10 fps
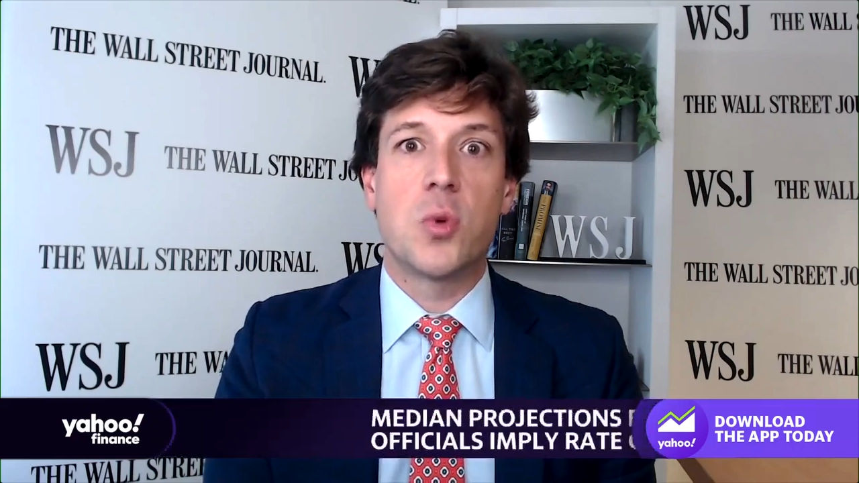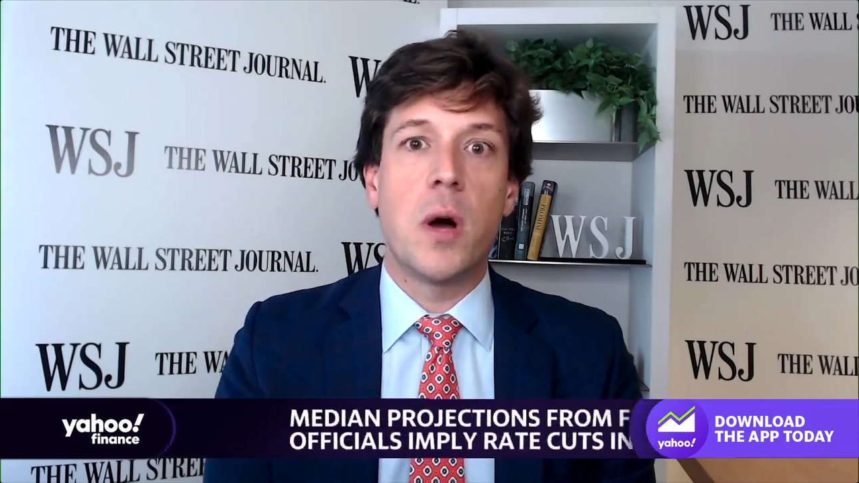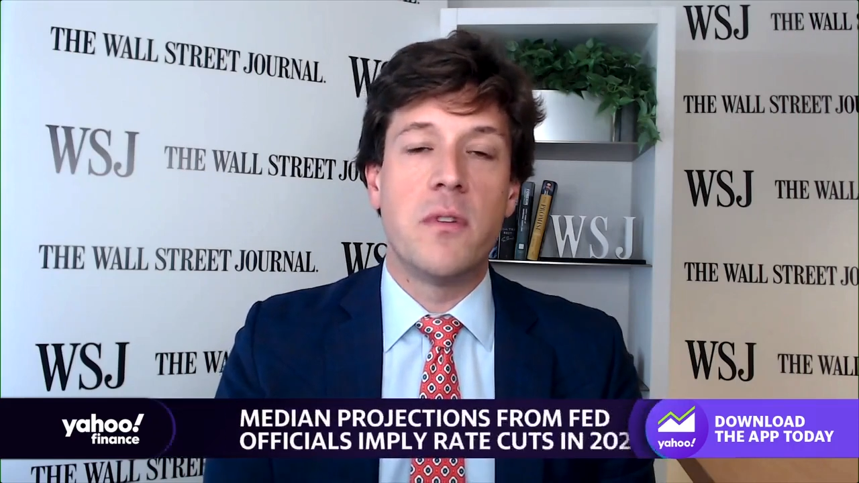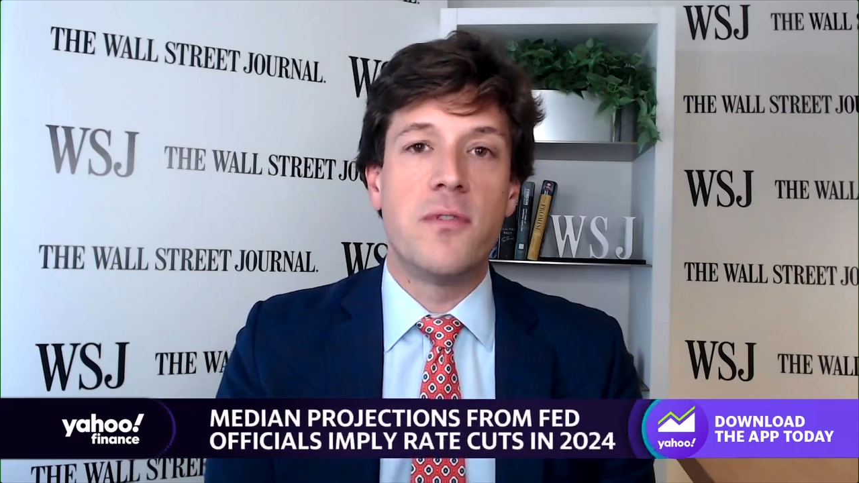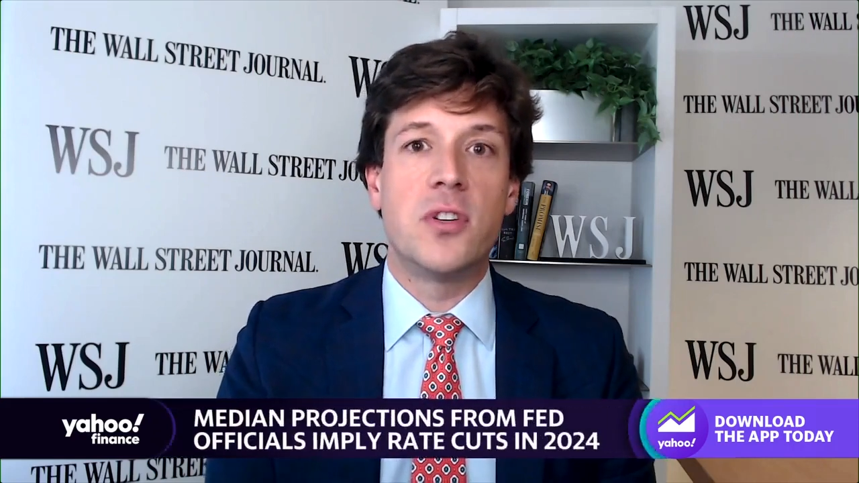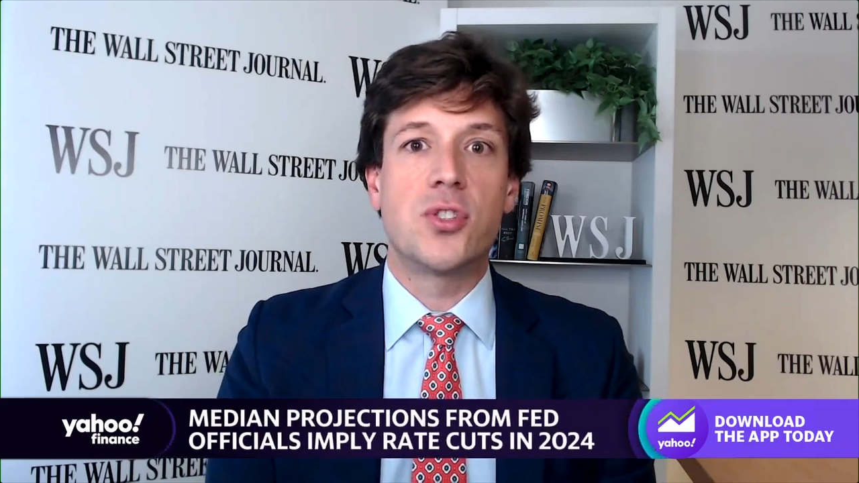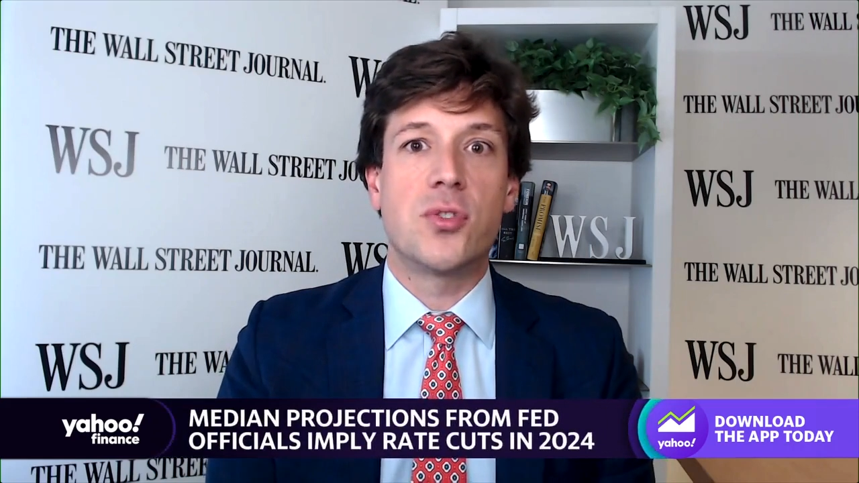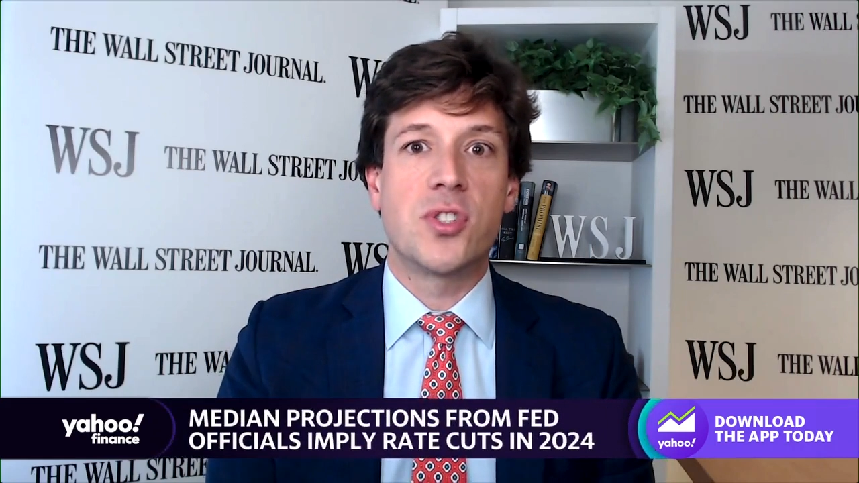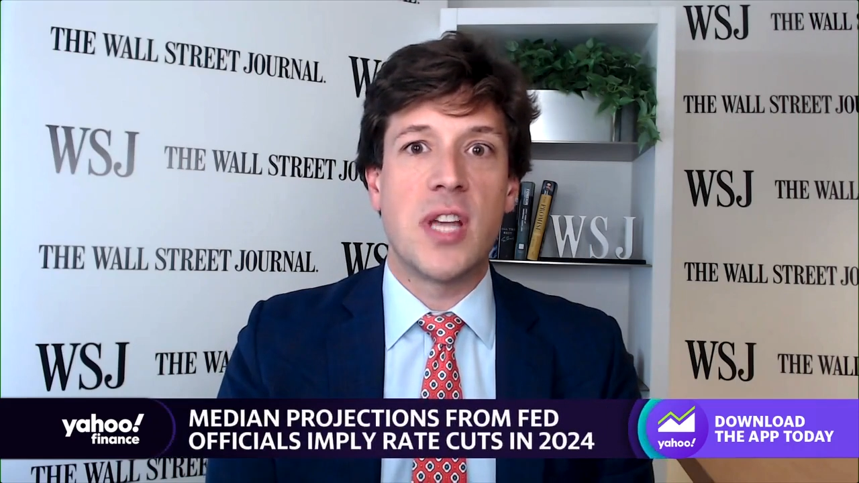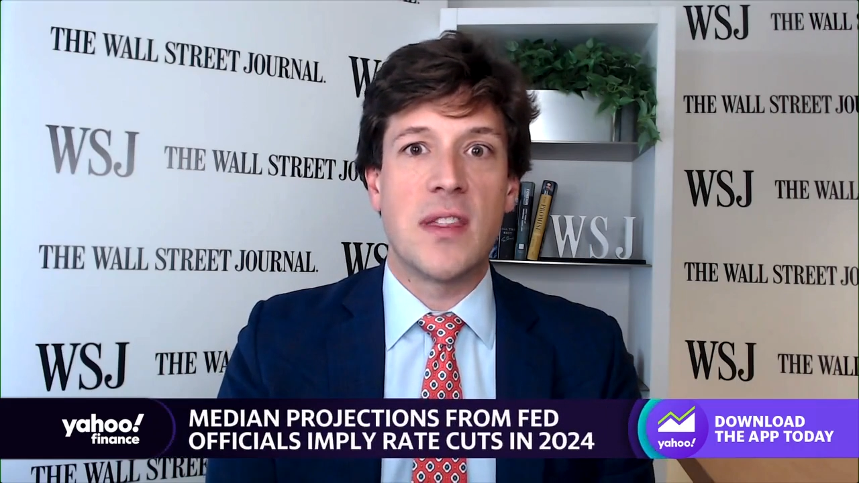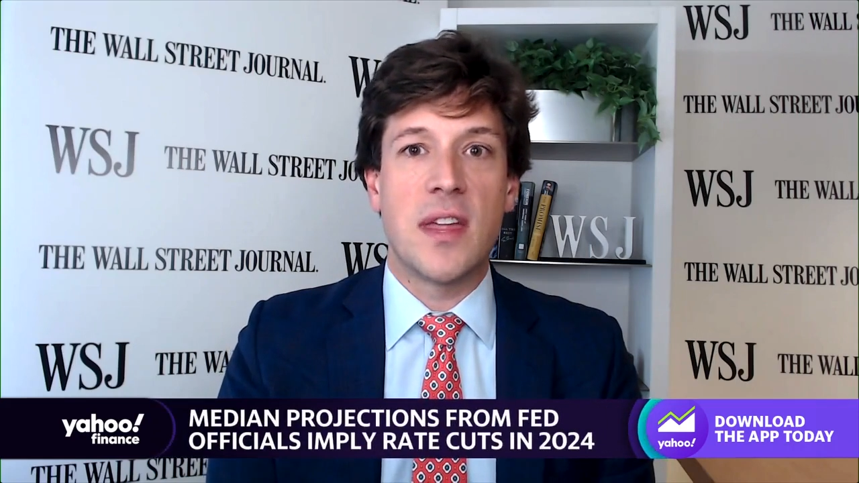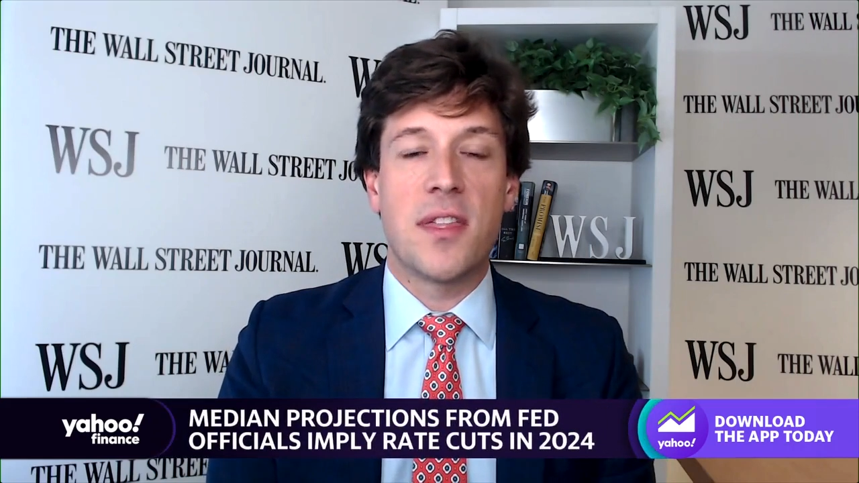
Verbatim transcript: twelve officials saying they